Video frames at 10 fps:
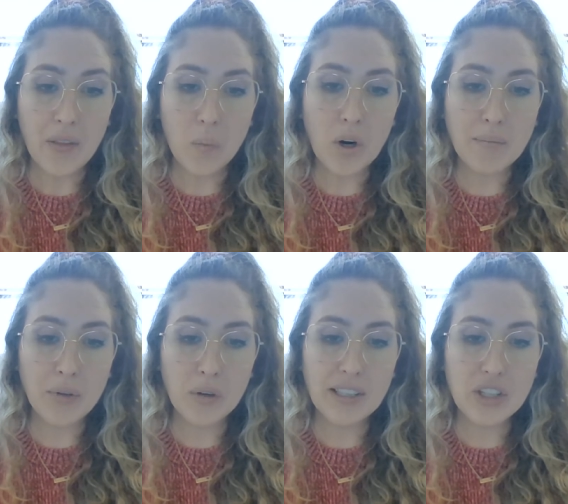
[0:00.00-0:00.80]
the worm
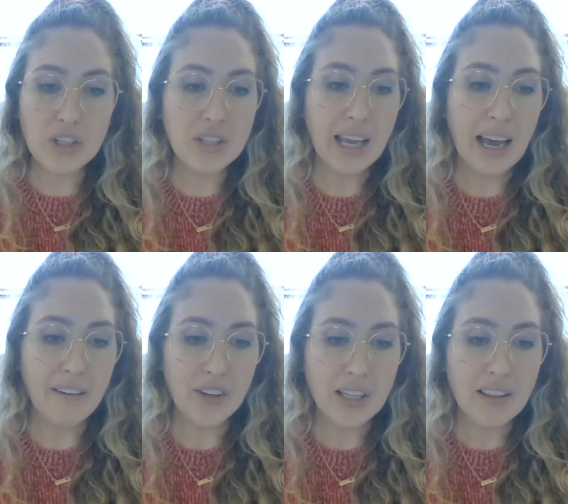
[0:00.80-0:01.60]
creature's
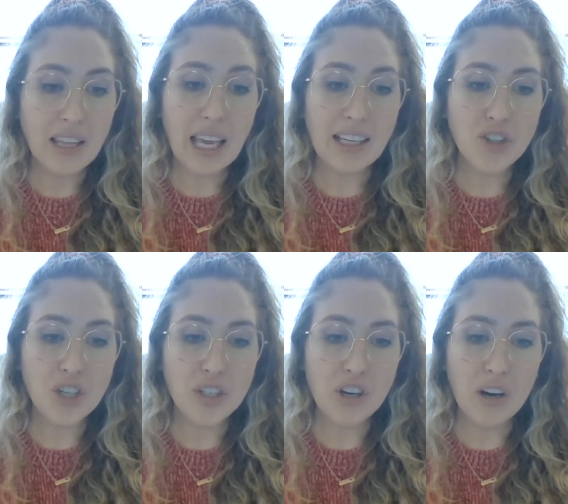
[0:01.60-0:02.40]
cavern, the
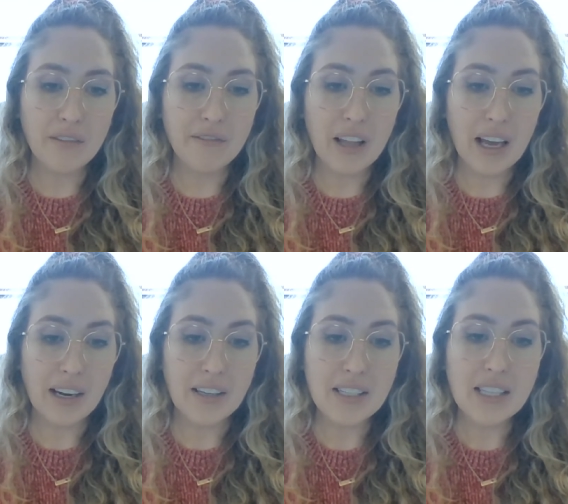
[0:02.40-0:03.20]
ancient dawn
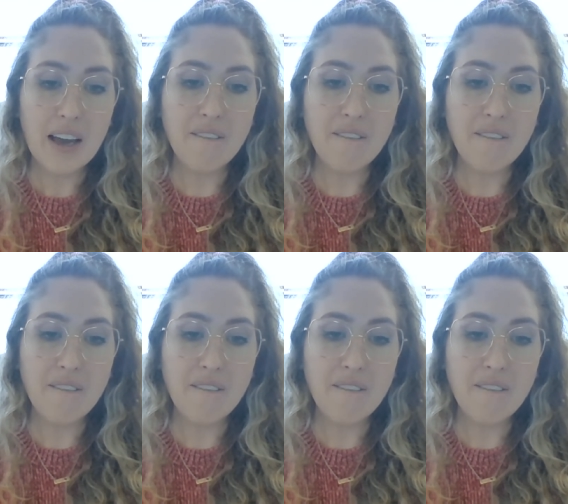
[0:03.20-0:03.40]
flyers,